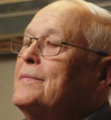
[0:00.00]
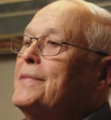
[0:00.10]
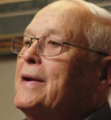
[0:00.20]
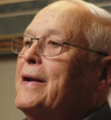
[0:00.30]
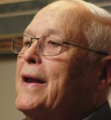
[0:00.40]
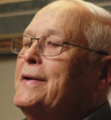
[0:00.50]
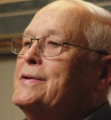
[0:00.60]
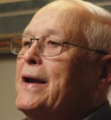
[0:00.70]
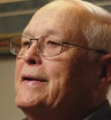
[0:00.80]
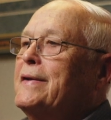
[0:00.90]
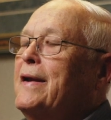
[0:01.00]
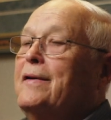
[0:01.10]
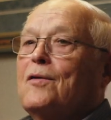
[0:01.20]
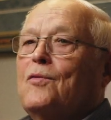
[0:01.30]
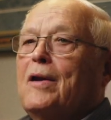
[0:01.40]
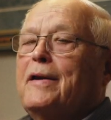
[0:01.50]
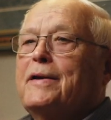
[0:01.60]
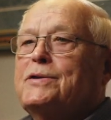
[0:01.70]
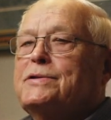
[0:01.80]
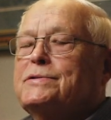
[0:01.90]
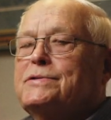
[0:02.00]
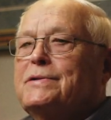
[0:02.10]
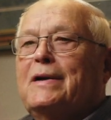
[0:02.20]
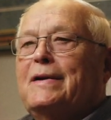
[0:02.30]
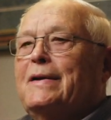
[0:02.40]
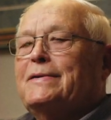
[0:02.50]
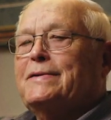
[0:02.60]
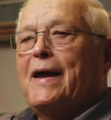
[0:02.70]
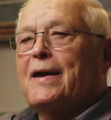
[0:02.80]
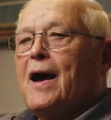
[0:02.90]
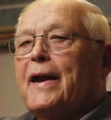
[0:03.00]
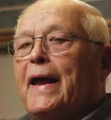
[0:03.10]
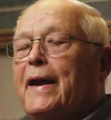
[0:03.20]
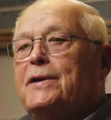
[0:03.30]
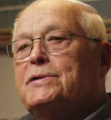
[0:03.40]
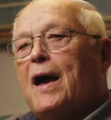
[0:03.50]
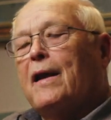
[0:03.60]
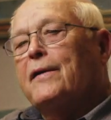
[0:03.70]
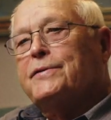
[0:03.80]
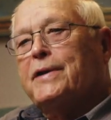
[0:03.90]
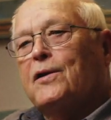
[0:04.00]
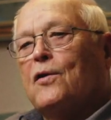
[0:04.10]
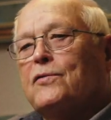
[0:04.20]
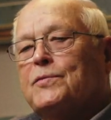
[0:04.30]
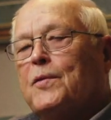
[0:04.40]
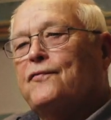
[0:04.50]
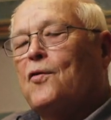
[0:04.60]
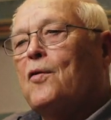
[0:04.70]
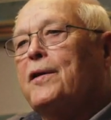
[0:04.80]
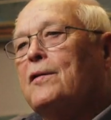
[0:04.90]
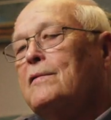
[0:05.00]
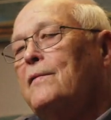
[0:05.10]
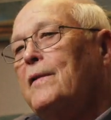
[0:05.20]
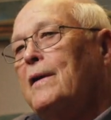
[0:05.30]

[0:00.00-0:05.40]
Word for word: but at age 18, you're willing to take on any challenge that goes before you.